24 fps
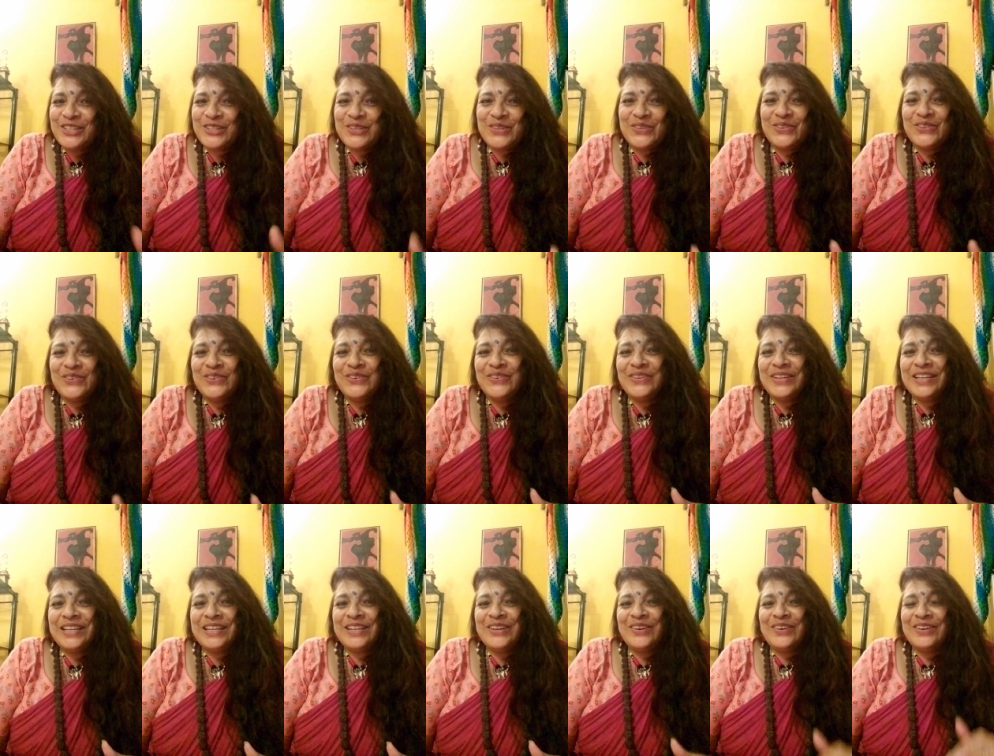So
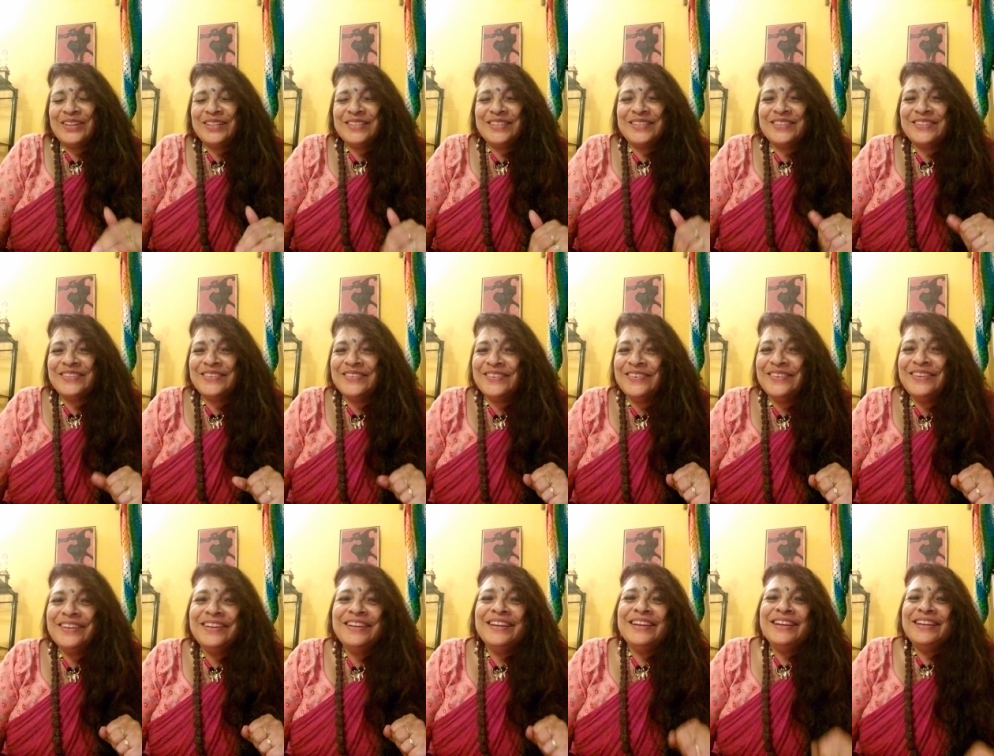it
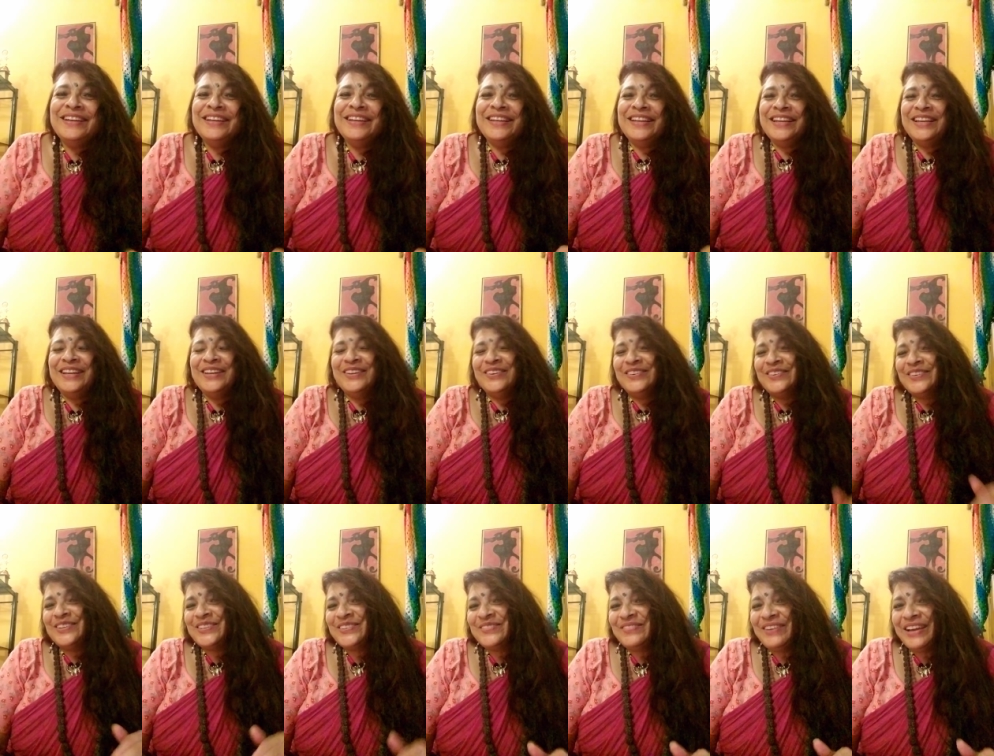also
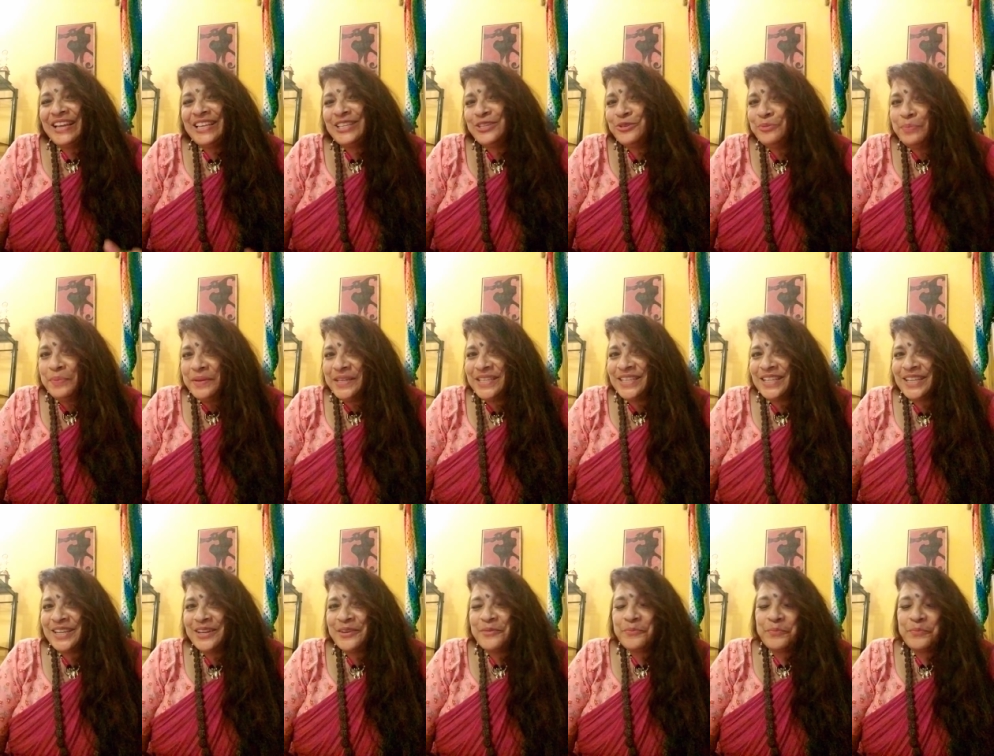denotes by Jupiter.